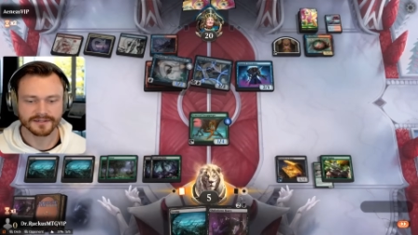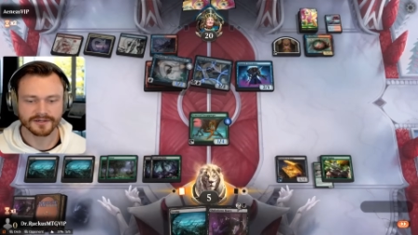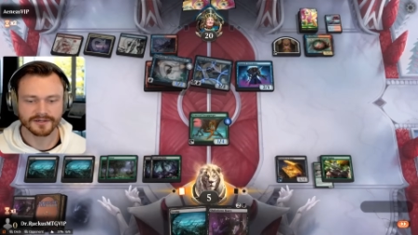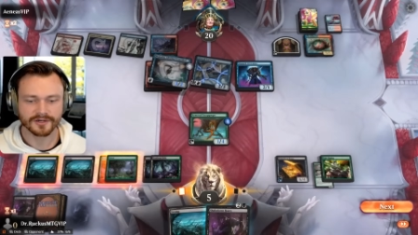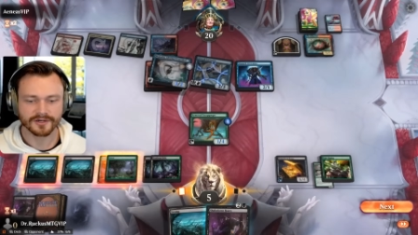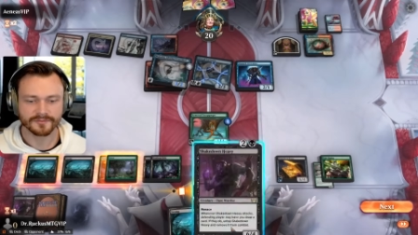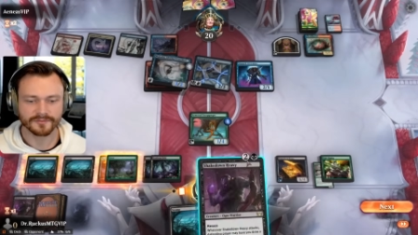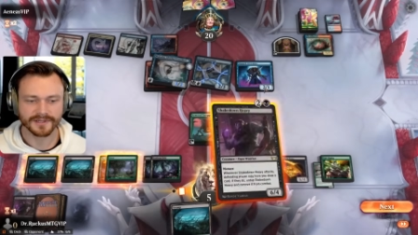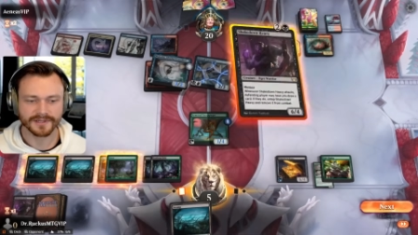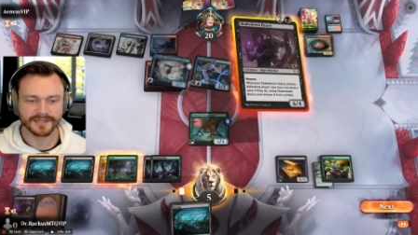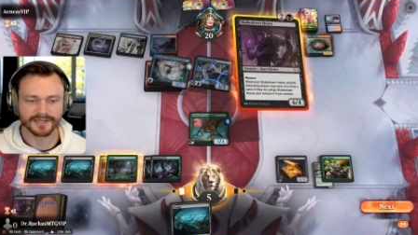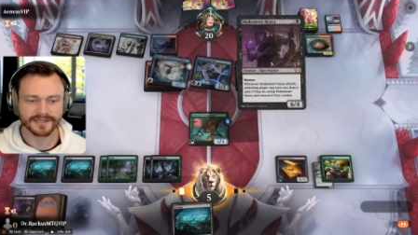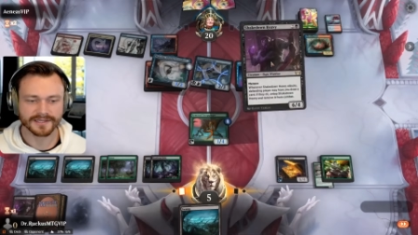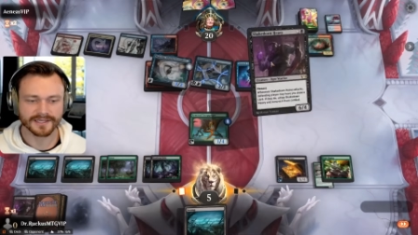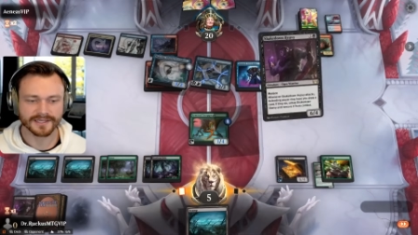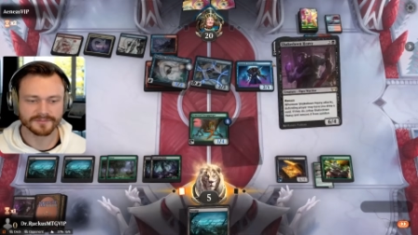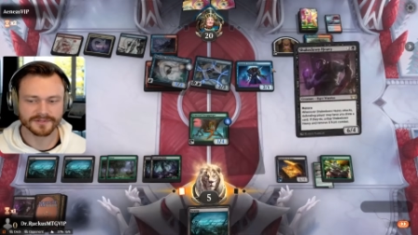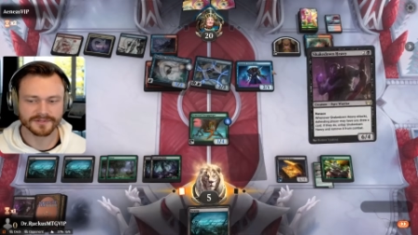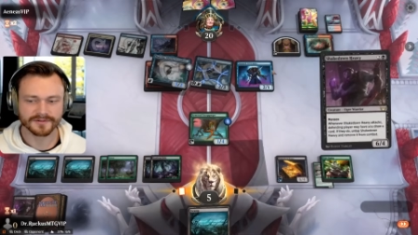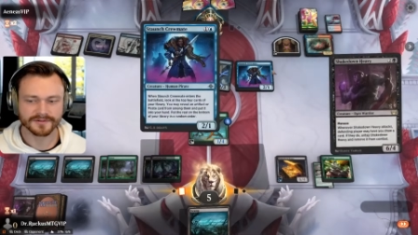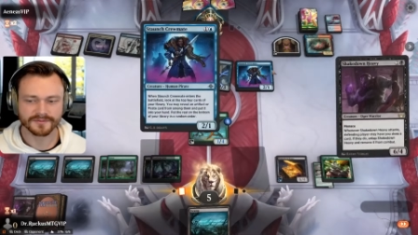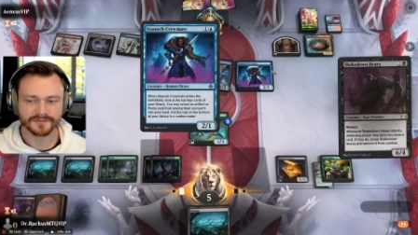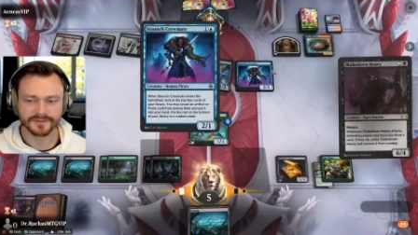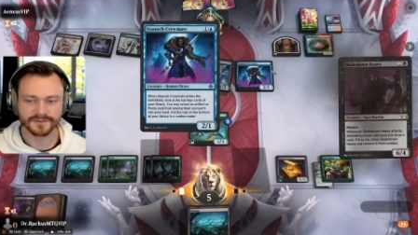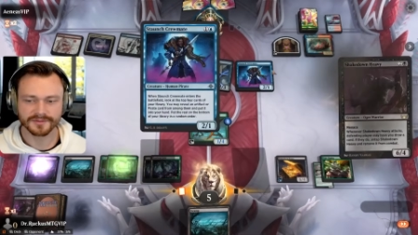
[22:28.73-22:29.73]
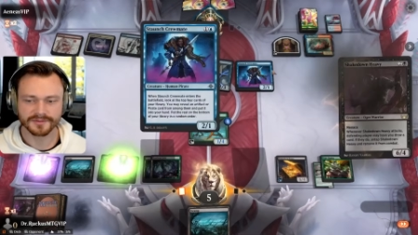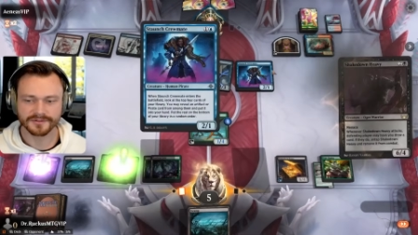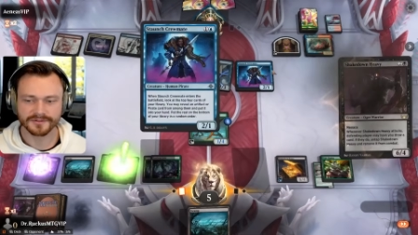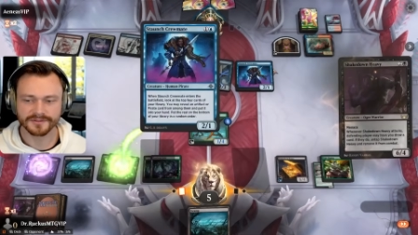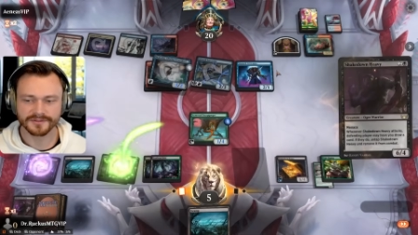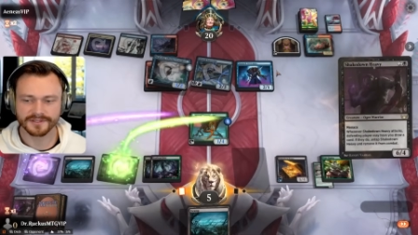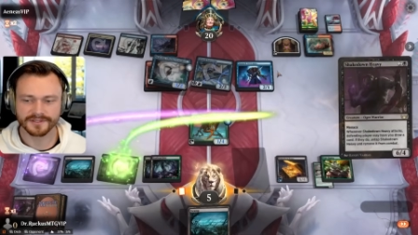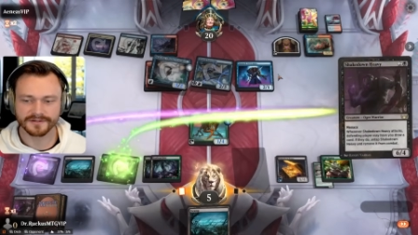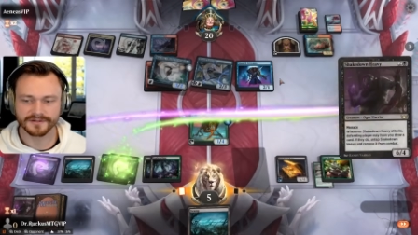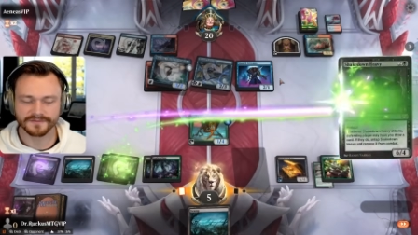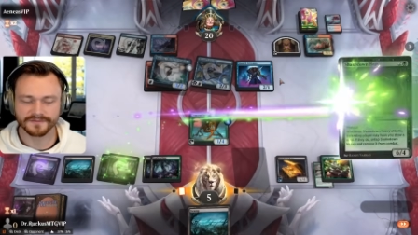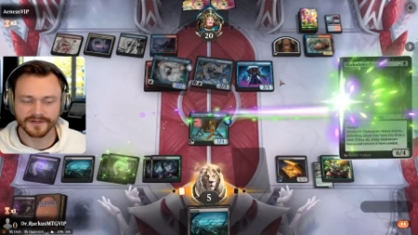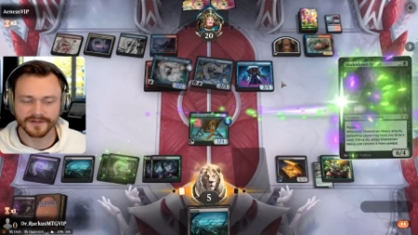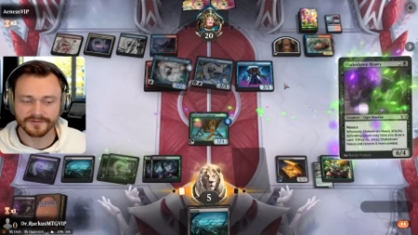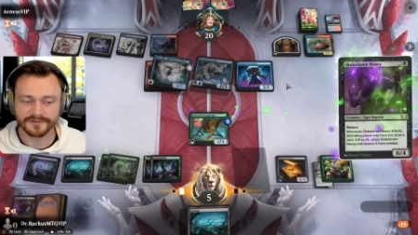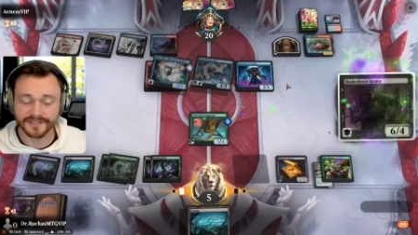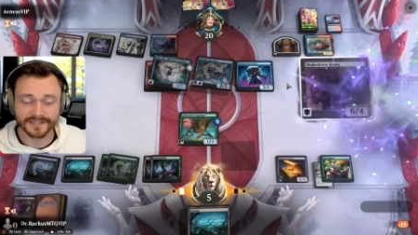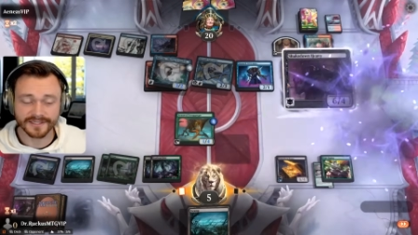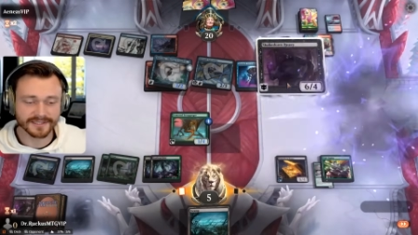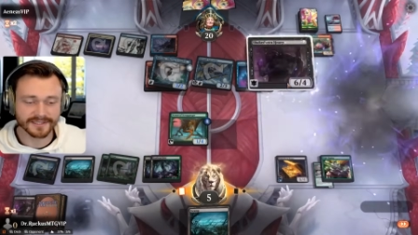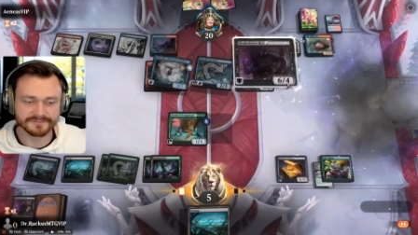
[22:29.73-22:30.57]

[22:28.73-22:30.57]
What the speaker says: Oh man, I can't believe we blew the Fight Rigging.